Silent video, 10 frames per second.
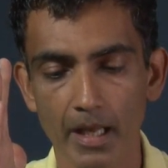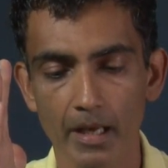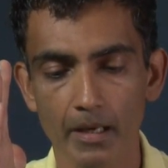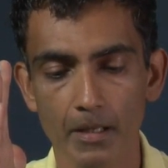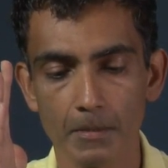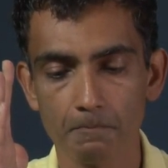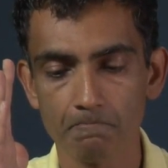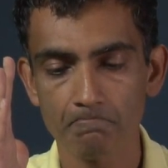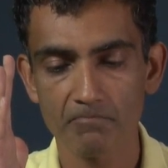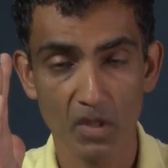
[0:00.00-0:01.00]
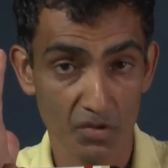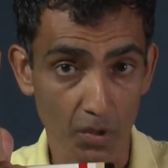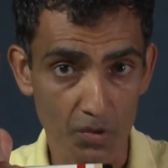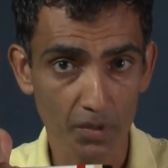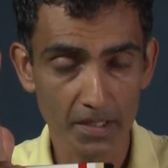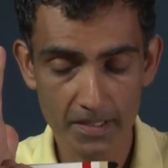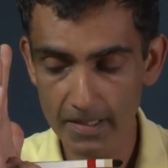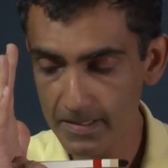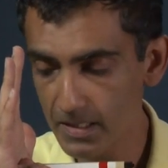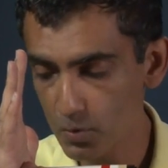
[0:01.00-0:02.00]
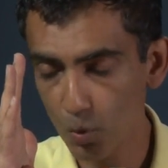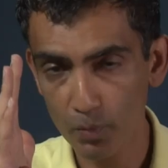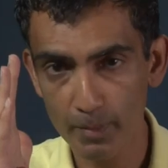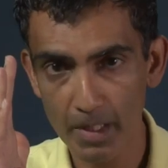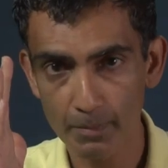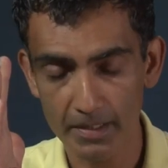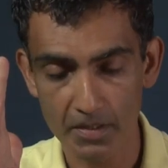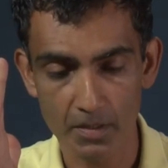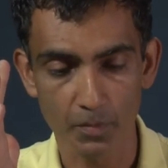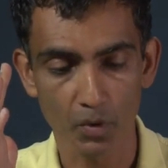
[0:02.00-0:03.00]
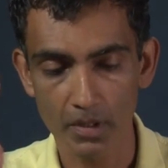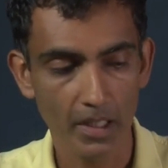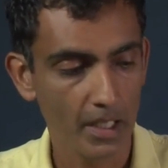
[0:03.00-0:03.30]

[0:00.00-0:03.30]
So this is what we mean by the support.